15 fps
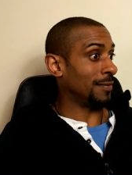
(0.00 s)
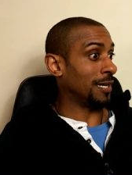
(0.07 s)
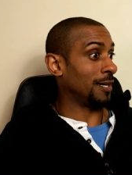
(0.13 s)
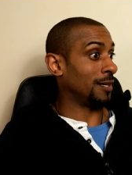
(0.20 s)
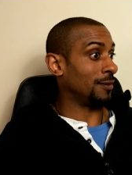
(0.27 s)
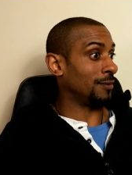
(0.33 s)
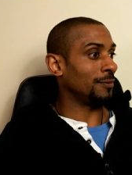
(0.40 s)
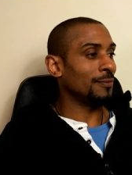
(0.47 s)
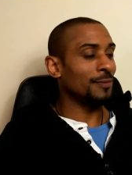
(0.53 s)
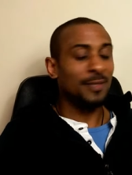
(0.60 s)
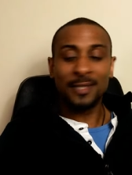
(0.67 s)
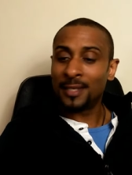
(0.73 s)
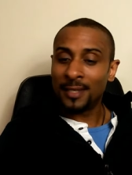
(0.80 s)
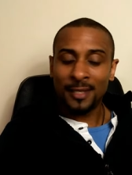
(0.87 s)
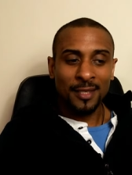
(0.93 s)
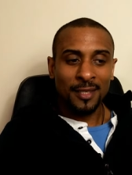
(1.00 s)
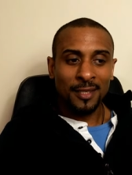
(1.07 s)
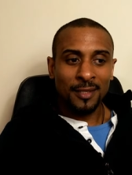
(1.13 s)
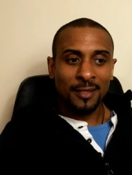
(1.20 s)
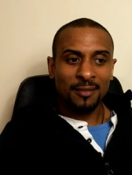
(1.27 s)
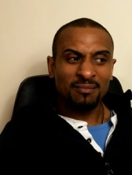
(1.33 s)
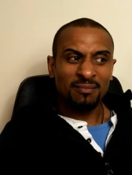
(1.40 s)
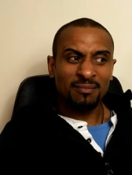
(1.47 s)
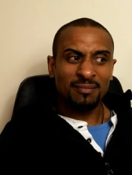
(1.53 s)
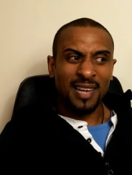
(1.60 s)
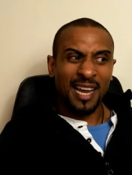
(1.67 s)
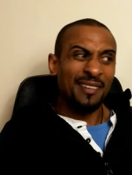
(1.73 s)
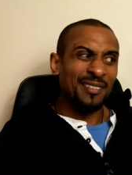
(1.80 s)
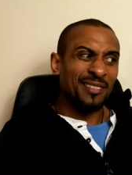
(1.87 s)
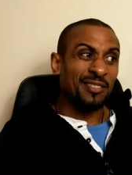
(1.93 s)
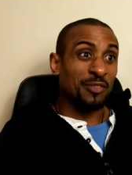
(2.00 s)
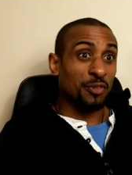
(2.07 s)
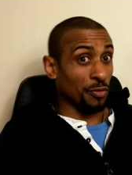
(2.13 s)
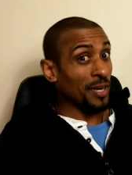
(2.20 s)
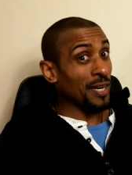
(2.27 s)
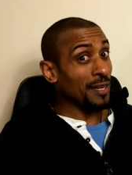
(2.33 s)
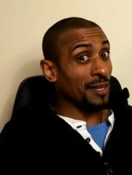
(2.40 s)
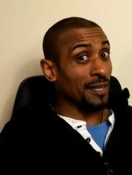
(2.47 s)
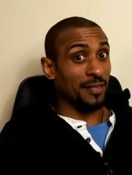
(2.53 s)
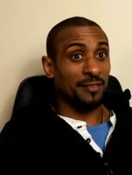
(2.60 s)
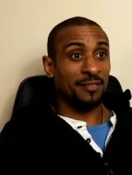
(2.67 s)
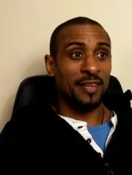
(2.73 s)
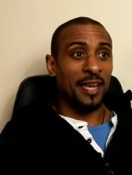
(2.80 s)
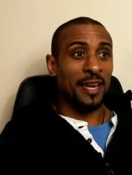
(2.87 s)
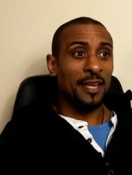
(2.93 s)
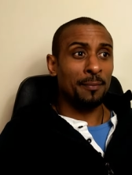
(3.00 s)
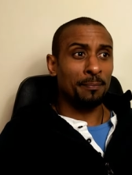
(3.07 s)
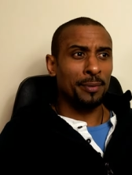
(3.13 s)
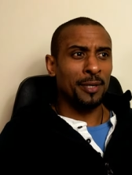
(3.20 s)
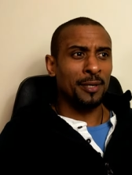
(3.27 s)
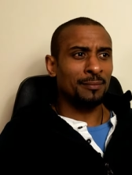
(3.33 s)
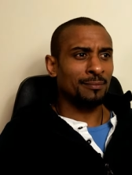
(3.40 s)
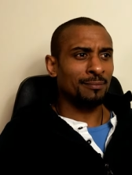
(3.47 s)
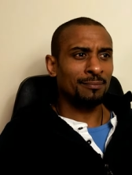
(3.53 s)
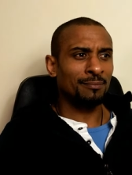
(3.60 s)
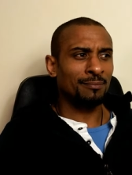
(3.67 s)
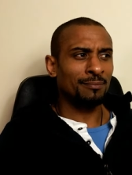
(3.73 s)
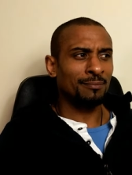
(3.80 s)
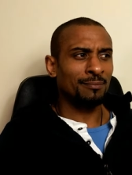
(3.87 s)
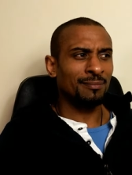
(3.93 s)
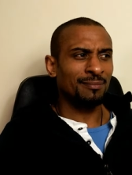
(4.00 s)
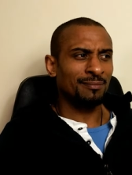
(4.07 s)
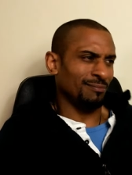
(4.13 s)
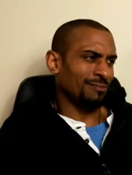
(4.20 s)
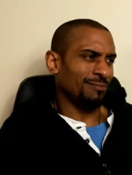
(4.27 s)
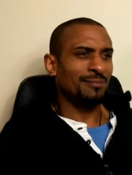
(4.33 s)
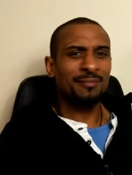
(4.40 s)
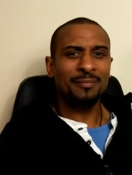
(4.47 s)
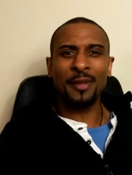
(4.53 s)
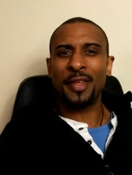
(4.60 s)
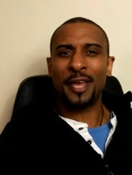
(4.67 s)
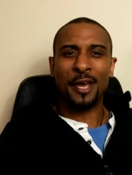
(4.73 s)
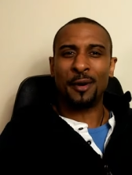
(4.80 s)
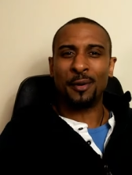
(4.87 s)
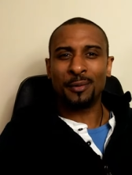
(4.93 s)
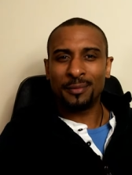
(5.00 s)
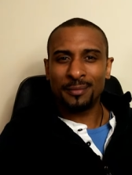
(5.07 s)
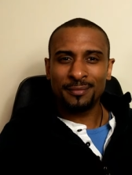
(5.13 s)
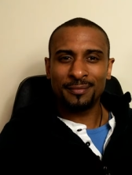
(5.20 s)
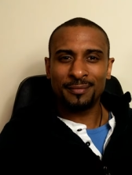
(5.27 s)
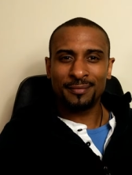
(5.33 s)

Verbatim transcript: Well, I don't strictly said it, but what the hell?